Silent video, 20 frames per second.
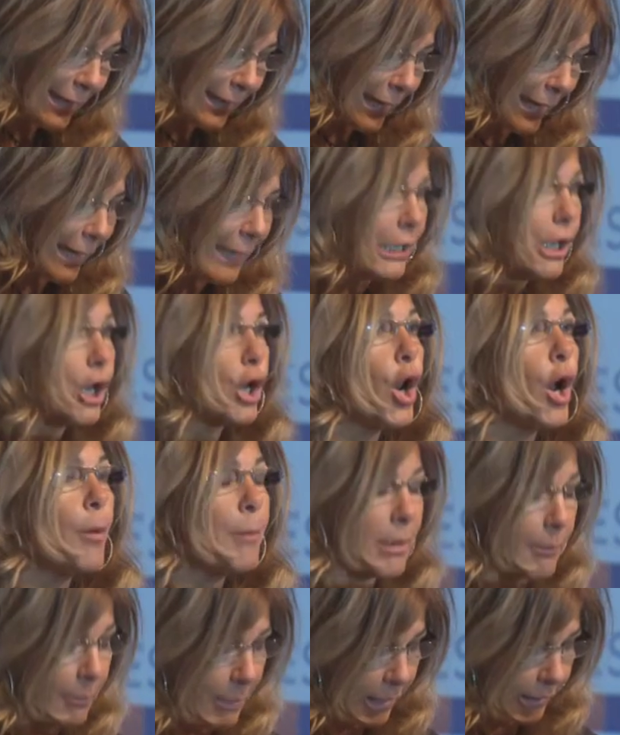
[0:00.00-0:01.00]
gain
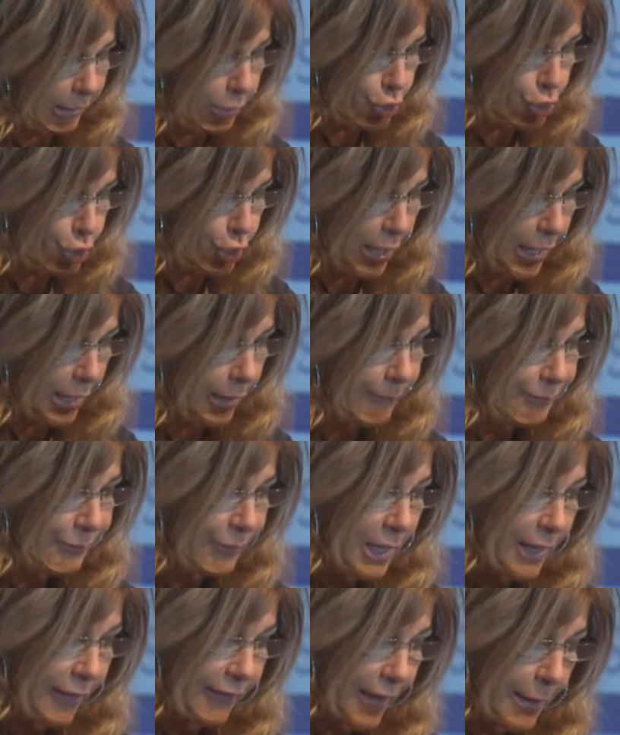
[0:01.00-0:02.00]
global market share,
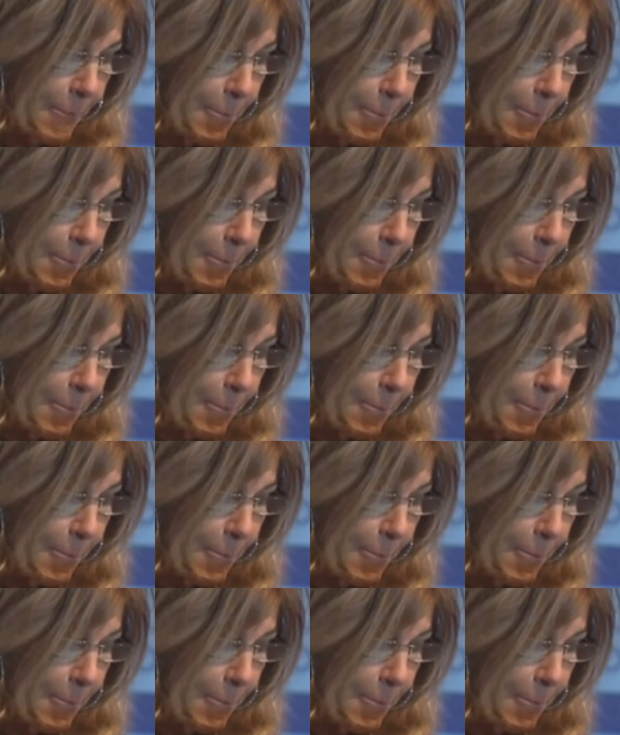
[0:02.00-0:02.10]
they